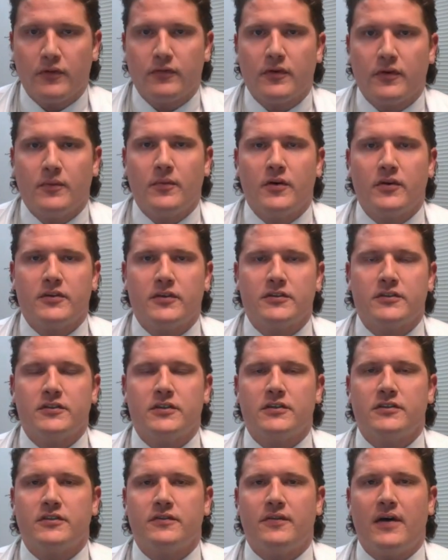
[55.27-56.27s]
Porphyromonas
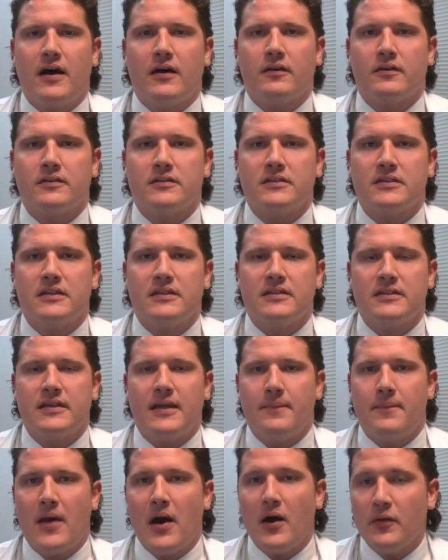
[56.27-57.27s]
gingivalis is
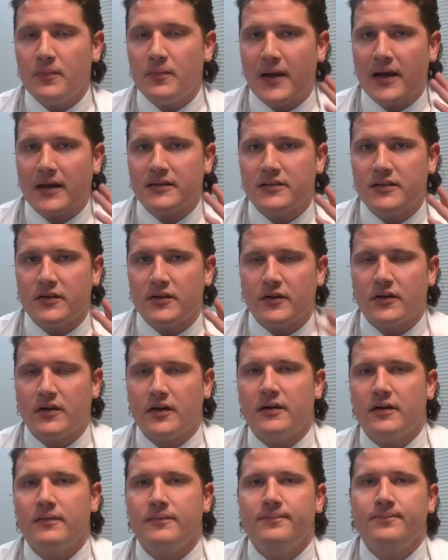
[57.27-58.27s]
a mouth
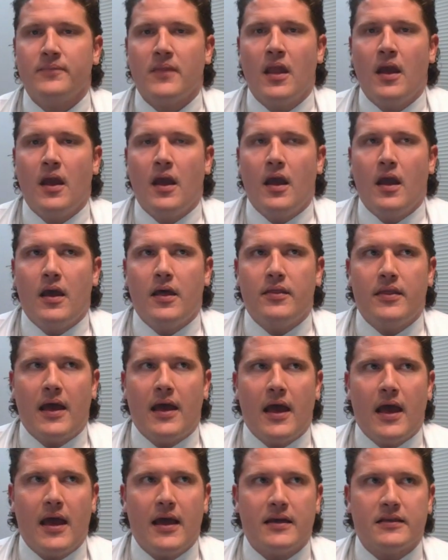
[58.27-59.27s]
bacteria
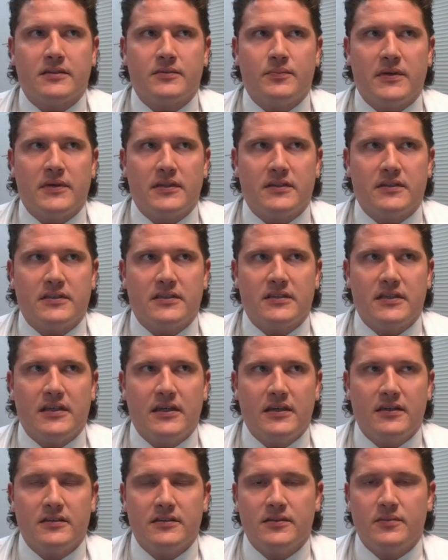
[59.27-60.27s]
that has been
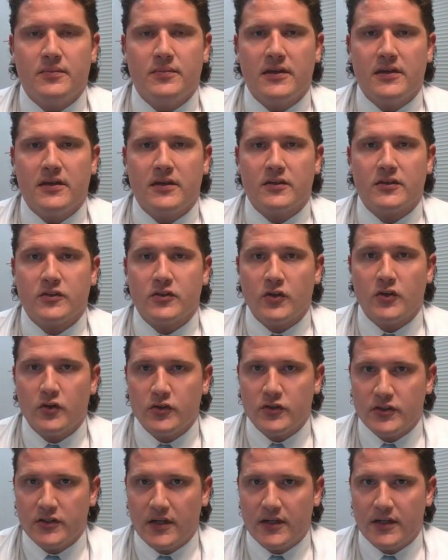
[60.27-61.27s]
seen to be
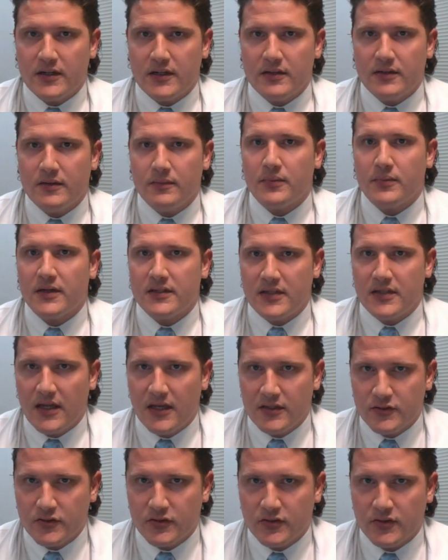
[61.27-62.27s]
associated
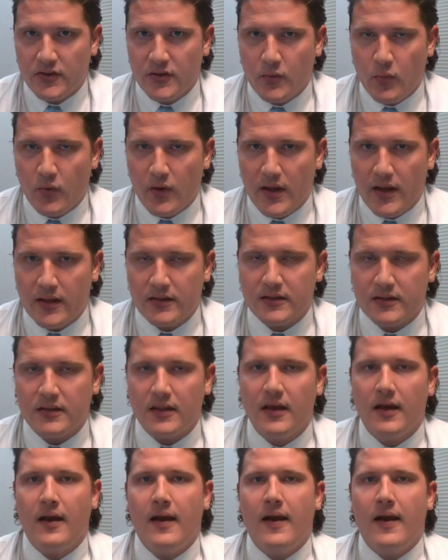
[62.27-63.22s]
potentially with